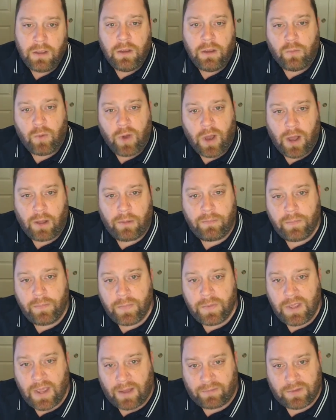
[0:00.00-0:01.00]
Well,
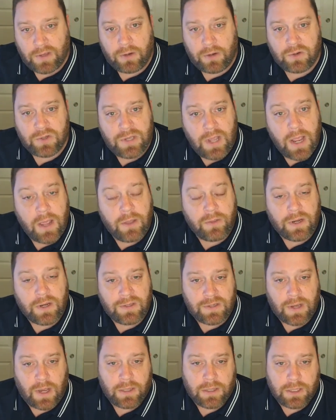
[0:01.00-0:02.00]
you have to understand that
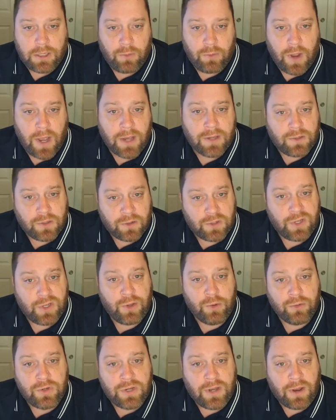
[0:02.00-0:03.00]
inside the U.S., there's
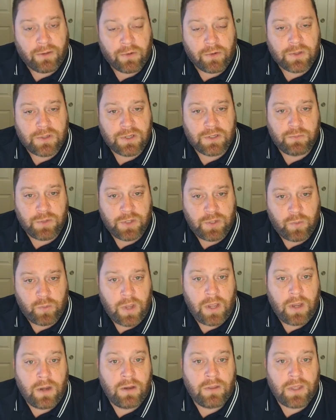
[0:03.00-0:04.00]
huge differences
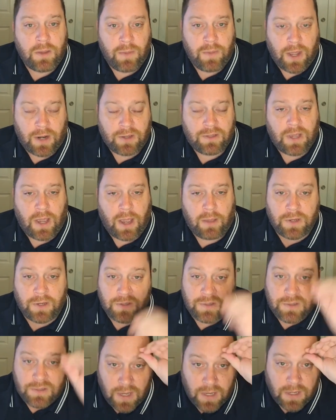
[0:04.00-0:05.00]
between the amount of time that
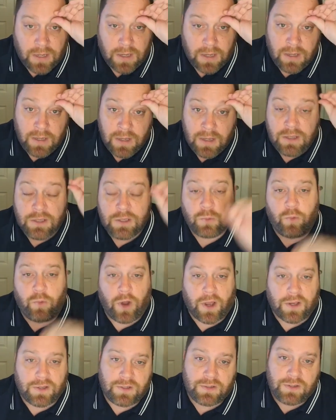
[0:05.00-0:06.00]
it's taking to
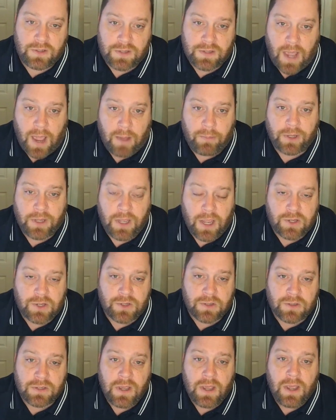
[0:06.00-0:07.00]
process these
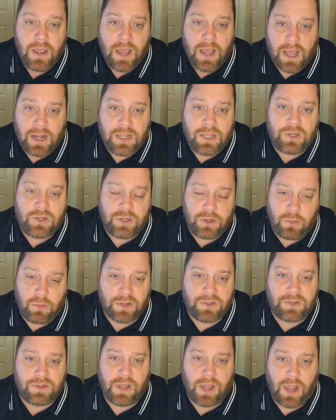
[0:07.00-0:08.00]
applications at each
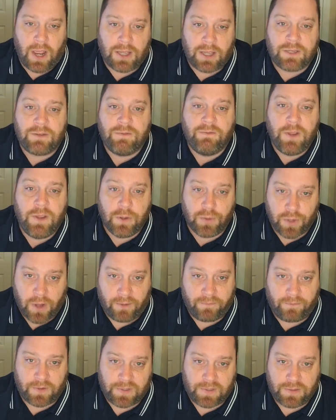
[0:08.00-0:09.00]
USCIS field
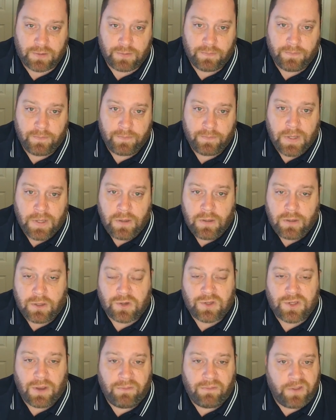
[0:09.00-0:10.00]
office. There's
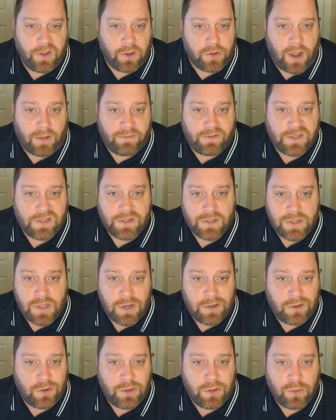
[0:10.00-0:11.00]
some field offices
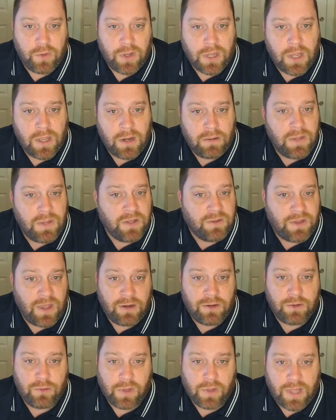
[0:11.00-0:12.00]
that are doing it in
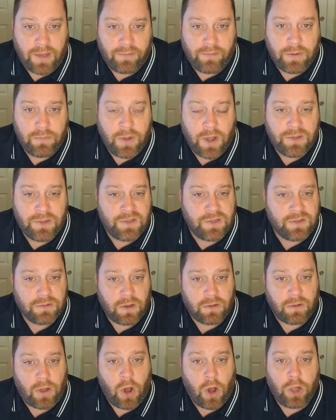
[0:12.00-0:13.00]
10 to 11
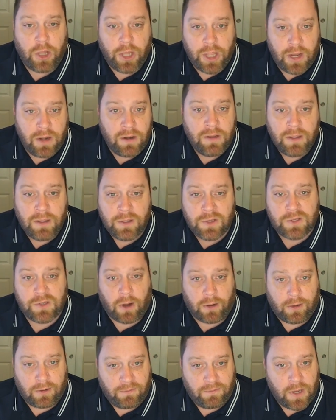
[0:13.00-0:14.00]
months, all in,
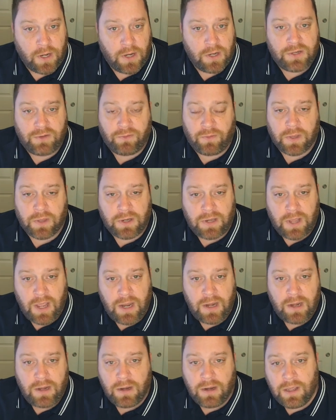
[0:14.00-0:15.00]
start to finish, from the
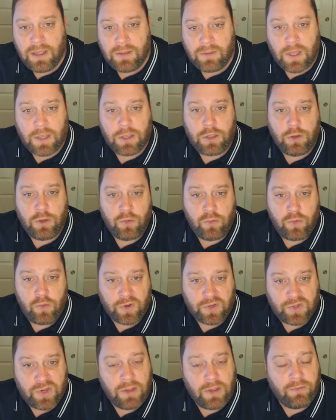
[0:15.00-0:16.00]
date that you
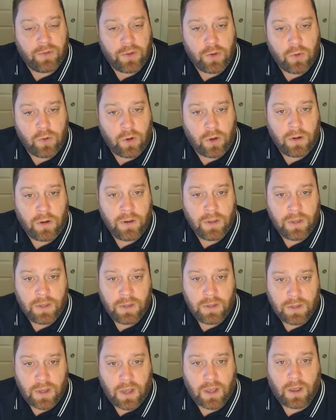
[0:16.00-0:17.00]
receive your
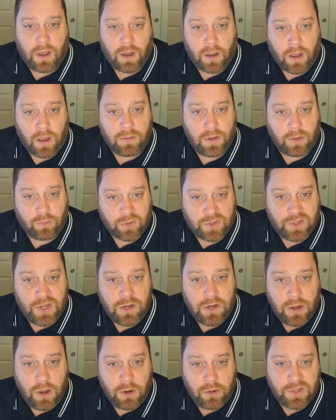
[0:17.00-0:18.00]
receipt
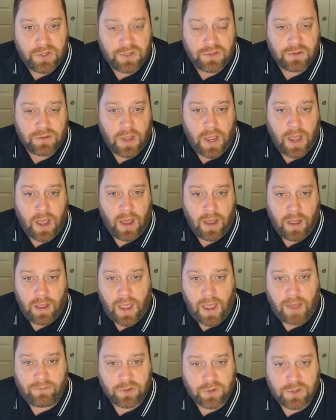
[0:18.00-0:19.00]
notice
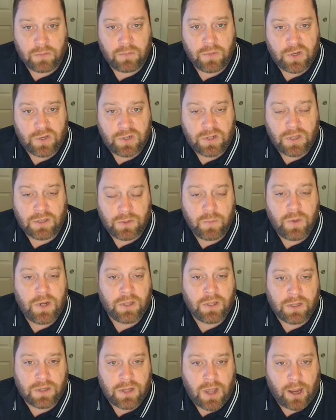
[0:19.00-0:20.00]
after
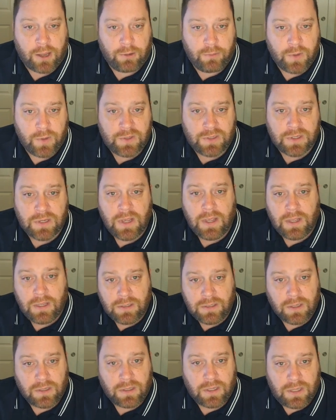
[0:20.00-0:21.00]
submitting the documents
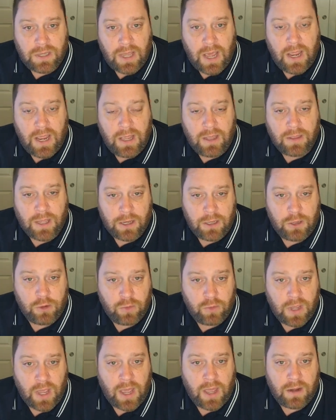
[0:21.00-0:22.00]
to the day that you
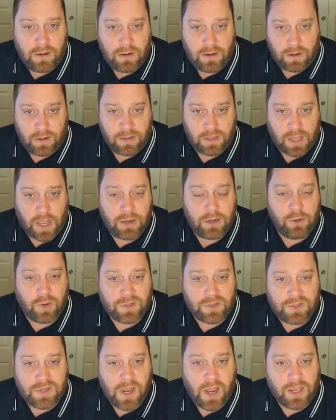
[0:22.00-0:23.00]
get that
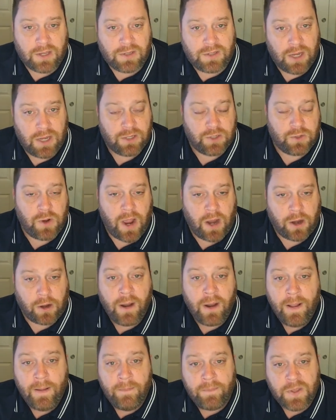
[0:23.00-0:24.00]
USCIS case
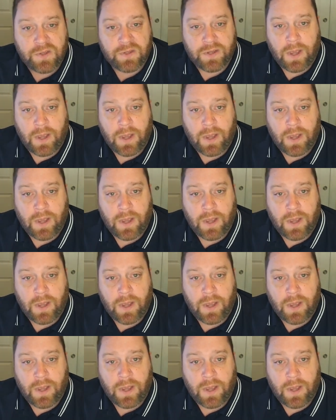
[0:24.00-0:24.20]
tracker is